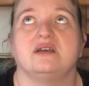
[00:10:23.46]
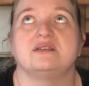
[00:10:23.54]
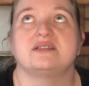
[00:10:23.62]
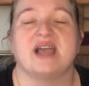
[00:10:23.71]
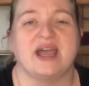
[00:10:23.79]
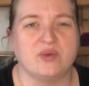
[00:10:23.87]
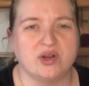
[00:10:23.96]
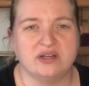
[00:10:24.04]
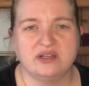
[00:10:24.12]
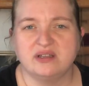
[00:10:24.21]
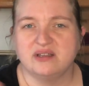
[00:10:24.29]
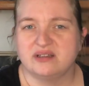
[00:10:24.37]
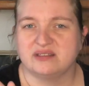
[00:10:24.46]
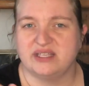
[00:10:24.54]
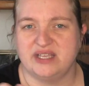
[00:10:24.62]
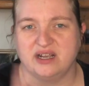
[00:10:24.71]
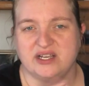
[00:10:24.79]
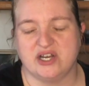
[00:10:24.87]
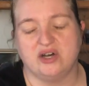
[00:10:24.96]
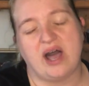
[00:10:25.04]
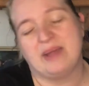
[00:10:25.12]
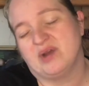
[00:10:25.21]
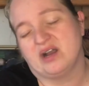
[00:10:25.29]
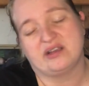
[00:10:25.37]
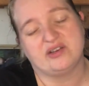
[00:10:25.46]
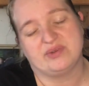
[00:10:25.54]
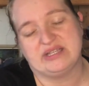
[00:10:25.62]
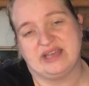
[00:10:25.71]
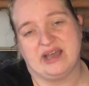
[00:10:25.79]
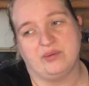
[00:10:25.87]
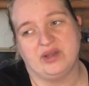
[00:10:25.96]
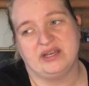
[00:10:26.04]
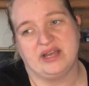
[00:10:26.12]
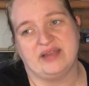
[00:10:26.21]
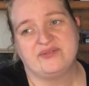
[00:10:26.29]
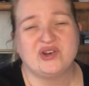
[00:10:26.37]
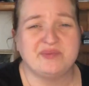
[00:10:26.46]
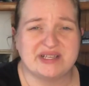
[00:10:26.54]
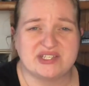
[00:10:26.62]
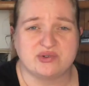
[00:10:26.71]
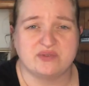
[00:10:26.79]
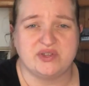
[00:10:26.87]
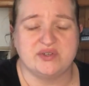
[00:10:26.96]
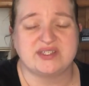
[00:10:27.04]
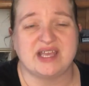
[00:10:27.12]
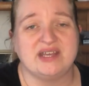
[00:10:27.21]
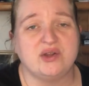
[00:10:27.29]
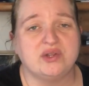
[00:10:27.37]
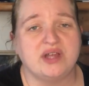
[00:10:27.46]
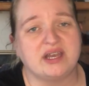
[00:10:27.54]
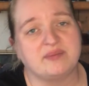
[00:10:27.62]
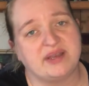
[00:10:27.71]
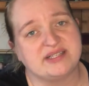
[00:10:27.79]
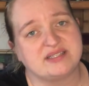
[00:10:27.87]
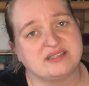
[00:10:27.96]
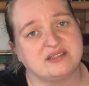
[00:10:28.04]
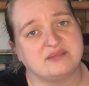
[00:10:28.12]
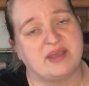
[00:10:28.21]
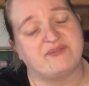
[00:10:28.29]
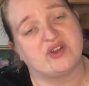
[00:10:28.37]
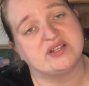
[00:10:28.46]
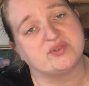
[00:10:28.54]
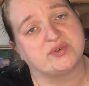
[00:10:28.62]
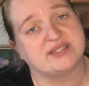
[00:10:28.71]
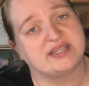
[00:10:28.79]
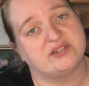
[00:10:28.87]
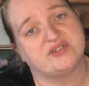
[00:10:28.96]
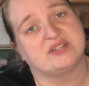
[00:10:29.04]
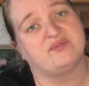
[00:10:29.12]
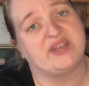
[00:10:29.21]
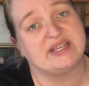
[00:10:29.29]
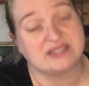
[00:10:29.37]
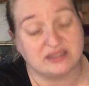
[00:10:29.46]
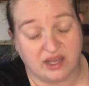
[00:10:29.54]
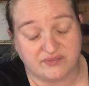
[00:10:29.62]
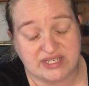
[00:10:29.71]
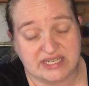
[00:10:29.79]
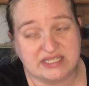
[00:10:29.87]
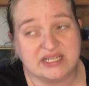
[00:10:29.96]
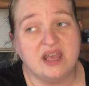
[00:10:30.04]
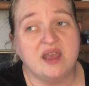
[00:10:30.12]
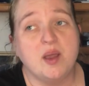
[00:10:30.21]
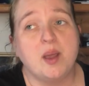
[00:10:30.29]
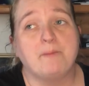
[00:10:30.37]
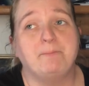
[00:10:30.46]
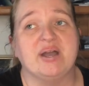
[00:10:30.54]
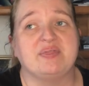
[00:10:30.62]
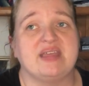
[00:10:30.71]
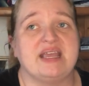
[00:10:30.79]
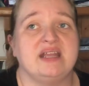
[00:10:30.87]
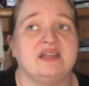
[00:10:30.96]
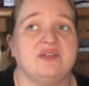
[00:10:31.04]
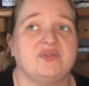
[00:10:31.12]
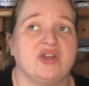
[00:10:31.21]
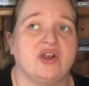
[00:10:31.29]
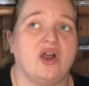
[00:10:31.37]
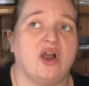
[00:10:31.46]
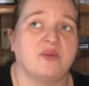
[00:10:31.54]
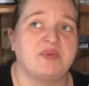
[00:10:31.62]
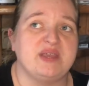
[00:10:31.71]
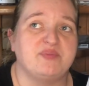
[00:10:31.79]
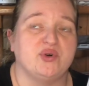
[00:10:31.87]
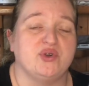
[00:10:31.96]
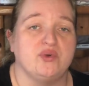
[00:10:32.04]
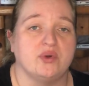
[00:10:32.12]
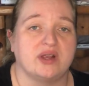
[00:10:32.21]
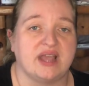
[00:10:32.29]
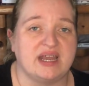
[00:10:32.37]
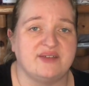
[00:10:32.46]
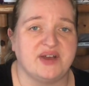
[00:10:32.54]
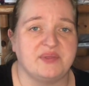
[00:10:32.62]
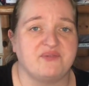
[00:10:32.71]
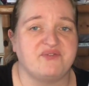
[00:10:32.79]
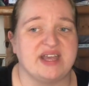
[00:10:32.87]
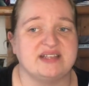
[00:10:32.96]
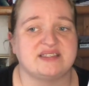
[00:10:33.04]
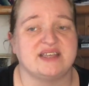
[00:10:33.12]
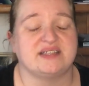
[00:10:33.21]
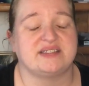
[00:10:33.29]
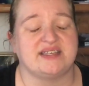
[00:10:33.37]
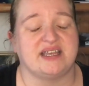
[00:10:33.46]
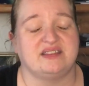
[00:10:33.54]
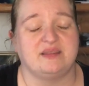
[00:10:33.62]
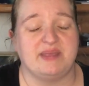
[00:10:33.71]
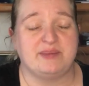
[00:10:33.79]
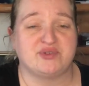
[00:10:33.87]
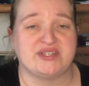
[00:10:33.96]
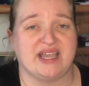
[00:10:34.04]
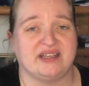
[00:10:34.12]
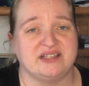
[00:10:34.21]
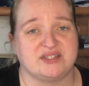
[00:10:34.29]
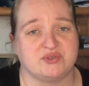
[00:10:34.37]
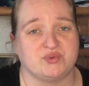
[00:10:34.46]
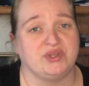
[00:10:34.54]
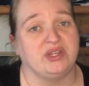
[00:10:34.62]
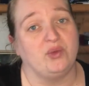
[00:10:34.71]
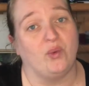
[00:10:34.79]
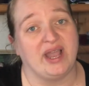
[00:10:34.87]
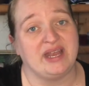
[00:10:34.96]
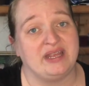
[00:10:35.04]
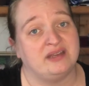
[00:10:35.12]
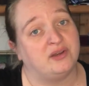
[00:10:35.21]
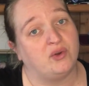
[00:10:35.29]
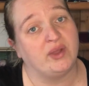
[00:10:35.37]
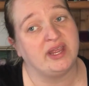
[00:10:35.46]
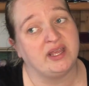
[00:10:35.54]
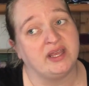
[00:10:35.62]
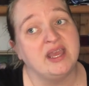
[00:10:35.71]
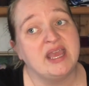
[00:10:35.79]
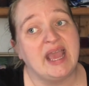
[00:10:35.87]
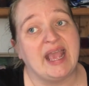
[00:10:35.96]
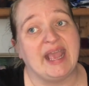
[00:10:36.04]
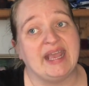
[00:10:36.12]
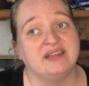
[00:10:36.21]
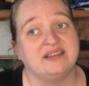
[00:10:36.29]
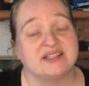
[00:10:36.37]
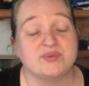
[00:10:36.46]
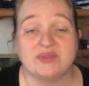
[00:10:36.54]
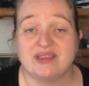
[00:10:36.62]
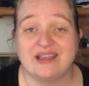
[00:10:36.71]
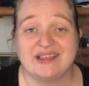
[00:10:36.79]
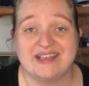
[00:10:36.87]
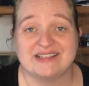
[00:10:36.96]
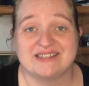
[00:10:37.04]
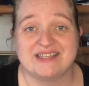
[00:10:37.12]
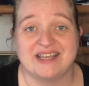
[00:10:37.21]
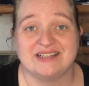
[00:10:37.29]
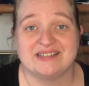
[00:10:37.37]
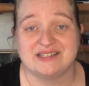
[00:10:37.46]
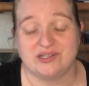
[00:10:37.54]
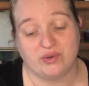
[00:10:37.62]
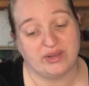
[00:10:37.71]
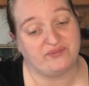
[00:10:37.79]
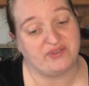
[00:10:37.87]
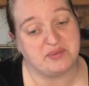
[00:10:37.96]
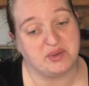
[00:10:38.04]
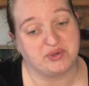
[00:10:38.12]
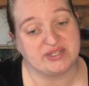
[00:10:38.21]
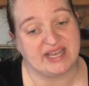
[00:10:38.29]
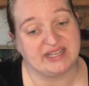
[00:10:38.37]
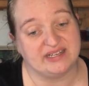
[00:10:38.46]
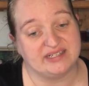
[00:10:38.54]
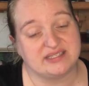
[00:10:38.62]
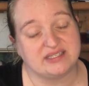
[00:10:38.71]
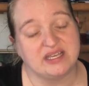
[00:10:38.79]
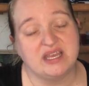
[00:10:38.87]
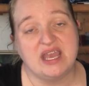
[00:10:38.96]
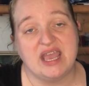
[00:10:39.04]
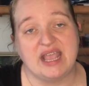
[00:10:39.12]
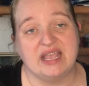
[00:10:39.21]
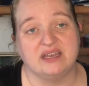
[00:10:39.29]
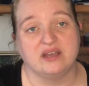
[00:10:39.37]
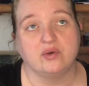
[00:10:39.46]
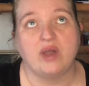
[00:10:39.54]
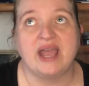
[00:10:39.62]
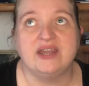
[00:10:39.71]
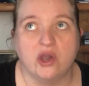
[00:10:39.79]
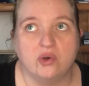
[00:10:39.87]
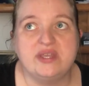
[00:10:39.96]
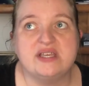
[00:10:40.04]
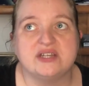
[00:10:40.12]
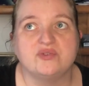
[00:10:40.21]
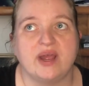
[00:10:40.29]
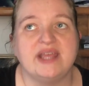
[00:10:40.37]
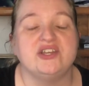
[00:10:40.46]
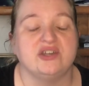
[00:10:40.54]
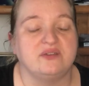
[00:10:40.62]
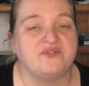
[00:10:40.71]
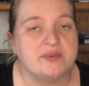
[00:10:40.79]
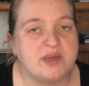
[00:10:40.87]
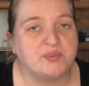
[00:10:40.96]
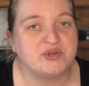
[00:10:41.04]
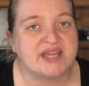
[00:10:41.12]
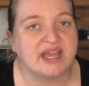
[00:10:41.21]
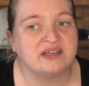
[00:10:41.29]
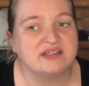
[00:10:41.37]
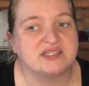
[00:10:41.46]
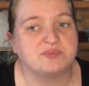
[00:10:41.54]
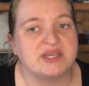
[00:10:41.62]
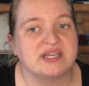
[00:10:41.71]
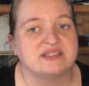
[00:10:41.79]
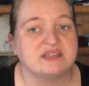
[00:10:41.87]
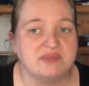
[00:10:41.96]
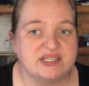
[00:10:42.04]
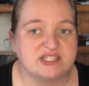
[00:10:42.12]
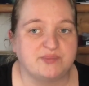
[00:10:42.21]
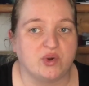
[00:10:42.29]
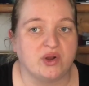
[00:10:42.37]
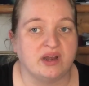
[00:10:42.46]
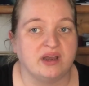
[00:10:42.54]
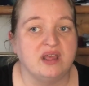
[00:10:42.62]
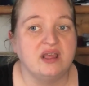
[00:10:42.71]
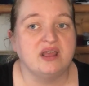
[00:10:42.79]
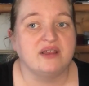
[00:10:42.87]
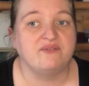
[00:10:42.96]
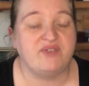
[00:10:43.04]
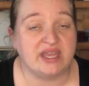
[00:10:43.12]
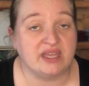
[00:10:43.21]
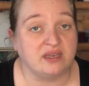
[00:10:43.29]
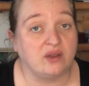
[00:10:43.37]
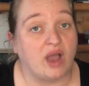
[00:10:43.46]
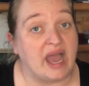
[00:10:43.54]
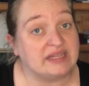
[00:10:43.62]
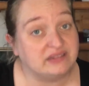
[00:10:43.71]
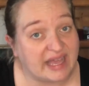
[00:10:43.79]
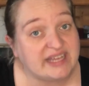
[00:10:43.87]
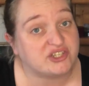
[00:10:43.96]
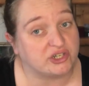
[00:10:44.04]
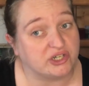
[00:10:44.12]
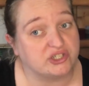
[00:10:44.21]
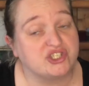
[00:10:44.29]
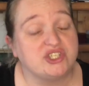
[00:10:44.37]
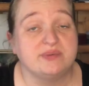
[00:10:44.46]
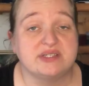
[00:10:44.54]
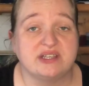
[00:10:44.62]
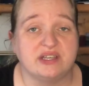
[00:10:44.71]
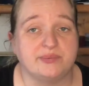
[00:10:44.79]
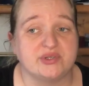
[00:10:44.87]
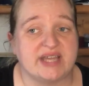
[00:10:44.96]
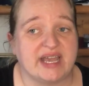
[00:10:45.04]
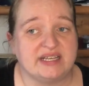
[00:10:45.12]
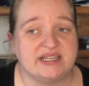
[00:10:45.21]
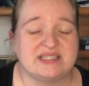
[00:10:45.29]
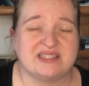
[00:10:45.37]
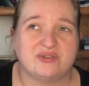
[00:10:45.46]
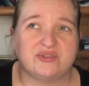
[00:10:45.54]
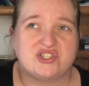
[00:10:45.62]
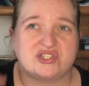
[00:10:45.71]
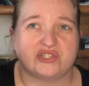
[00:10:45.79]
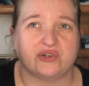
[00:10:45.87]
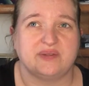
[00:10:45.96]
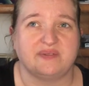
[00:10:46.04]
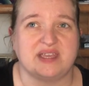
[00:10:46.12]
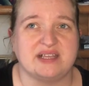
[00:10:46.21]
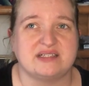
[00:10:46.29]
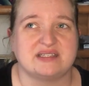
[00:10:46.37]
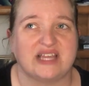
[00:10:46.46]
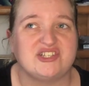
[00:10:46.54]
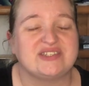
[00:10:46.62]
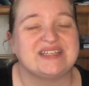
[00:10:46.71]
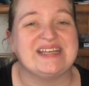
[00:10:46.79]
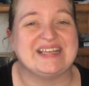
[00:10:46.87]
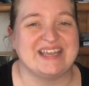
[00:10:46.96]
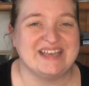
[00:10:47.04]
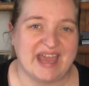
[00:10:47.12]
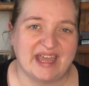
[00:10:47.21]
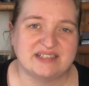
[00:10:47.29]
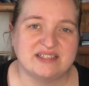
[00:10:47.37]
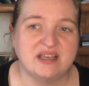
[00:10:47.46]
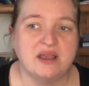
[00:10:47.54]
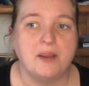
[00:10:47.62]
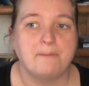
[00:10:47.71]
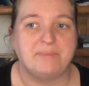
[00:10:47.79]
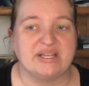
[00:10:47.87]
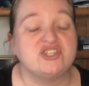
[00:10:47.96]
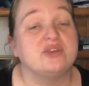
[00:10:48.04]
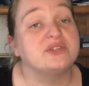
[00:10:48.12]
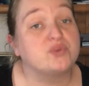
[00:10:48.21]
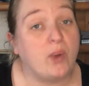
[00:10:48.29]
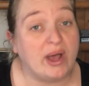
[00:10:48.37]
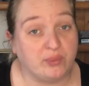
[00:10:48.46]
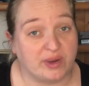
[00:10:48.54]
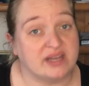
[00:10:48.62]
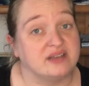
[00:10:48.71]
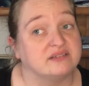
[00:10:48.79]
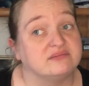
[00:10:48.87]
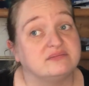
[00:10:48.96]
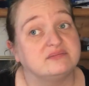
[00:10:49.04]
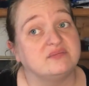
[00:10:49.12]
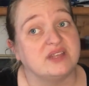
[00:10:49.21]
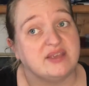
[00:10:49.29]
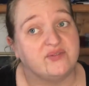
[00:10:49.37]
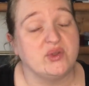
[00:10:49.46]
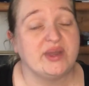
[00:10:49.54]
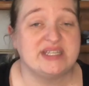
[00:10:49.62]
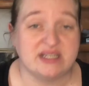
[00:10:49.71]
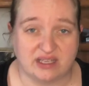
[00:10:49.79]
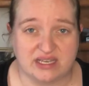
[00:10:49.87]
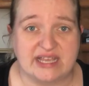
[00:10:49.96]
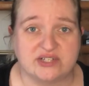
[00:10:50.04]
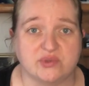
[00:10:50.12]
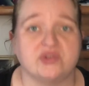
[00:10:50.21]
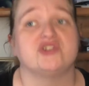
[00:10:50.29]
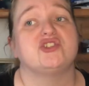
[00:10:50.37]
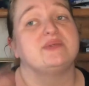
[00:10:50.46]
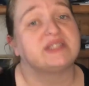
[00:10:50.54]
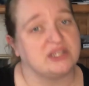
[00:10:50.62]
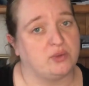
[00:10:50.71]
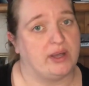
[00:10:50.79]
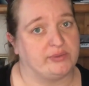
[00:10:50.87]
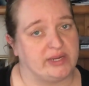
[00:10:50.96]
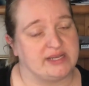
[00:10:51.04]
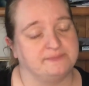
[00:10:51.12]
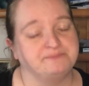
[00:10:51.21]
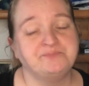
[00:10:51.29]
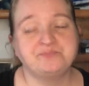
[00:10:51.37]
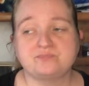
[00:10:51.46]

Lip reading: Skyward, the young adult. I'm not going to read that one. I've heard mixed reviews. I know a lot of my friends who are Sanderson fans loved it, but then there are people who are kind of on the fence that said the main protagonist was really whiny and annoying, and that's one thing I can't stand, is an annoying female protagonist. And I know he can write good female protagonists, because in Mistborn, Vin, I liked her. She was a good protagonist. There was just certain things I just didn't connect, but she was well written. Even though I didn't connect with her, she was still well written.